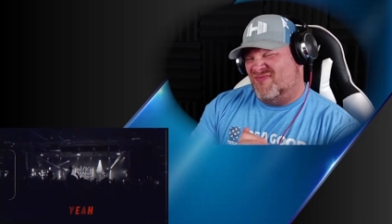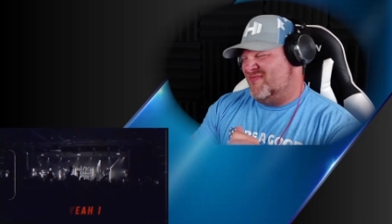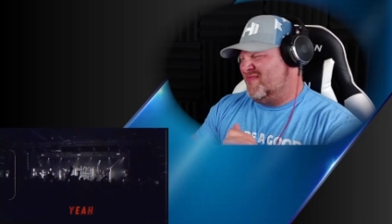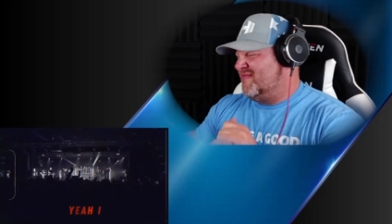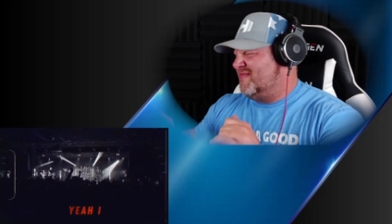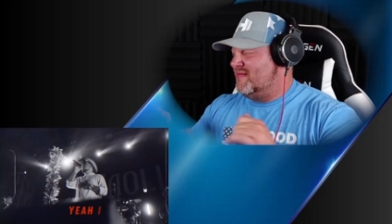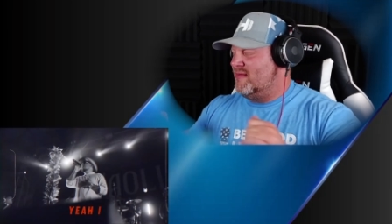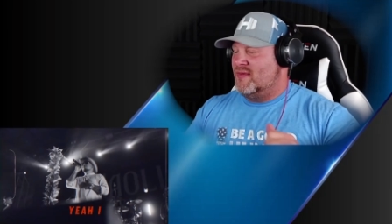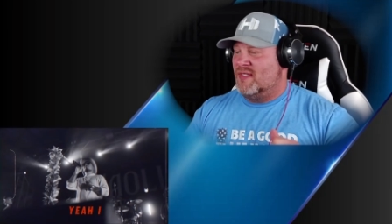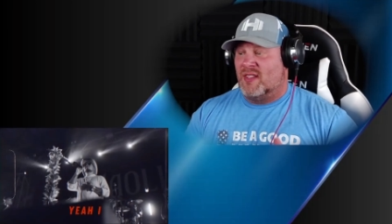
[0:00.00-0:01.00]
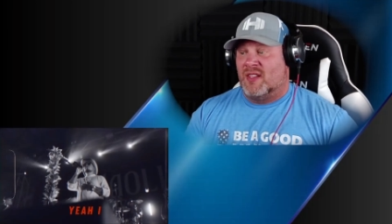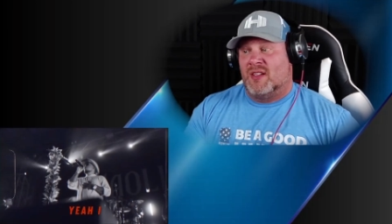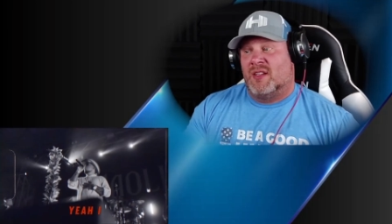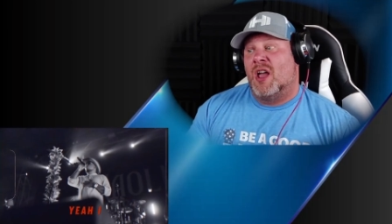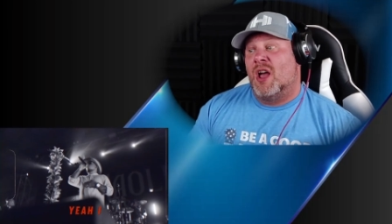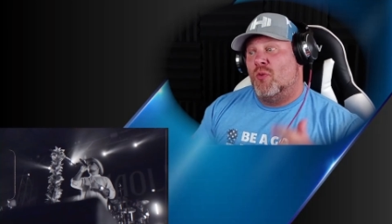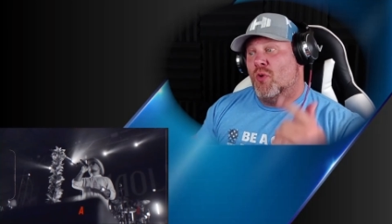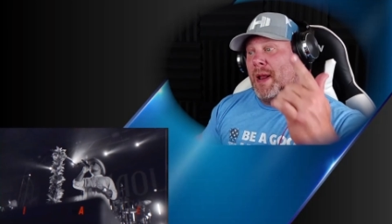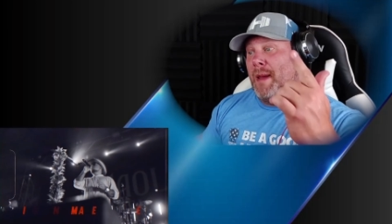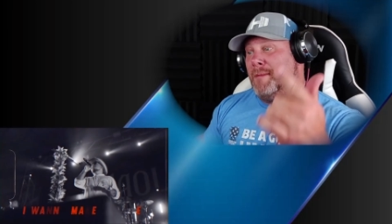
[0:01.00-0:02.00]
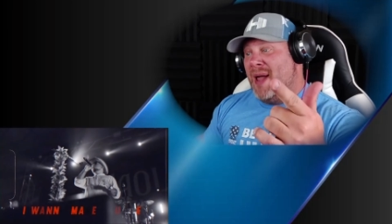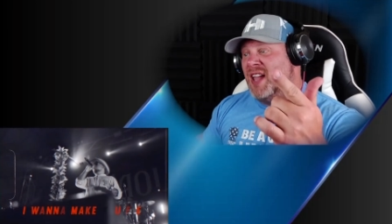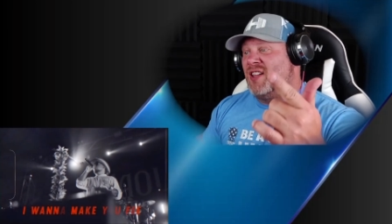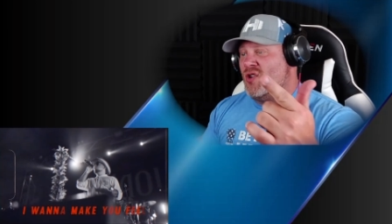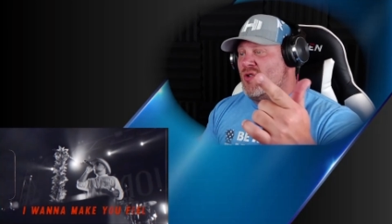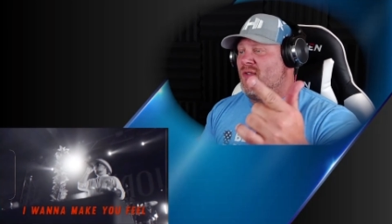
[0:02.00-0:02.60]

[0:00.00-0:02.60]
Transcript: Yeah, I wanna make